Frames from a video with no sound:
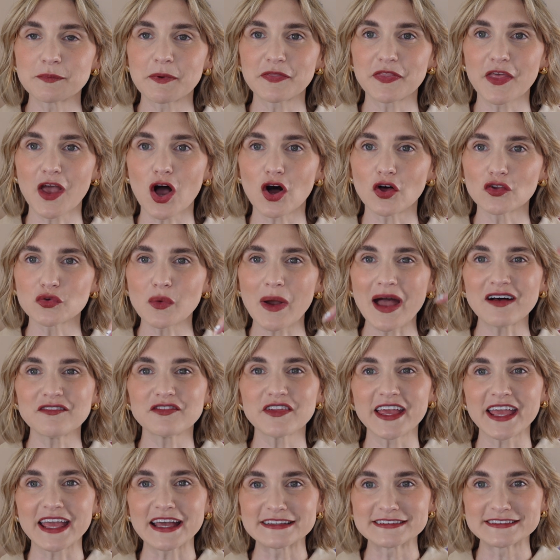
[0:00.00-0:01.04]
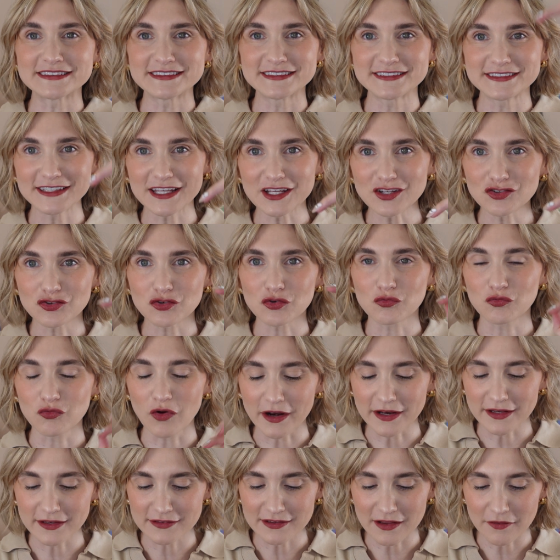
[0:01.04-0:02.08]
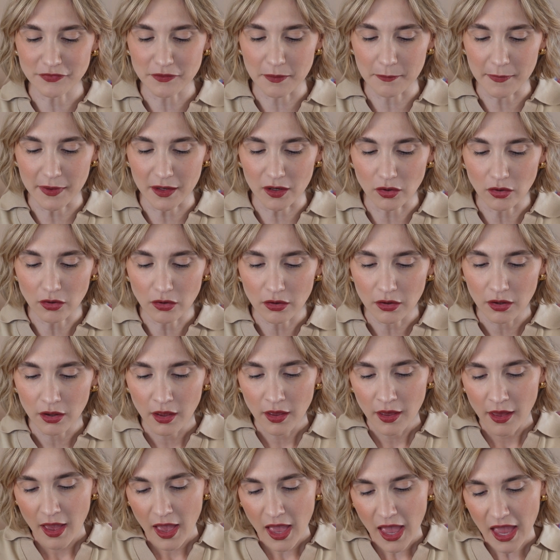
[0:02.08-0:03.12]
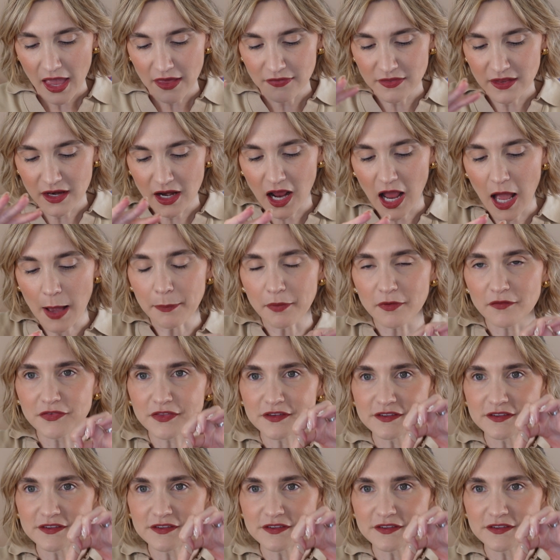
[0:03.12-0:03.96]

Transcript: but they also have like a stitch running down the middle. And then a couple of the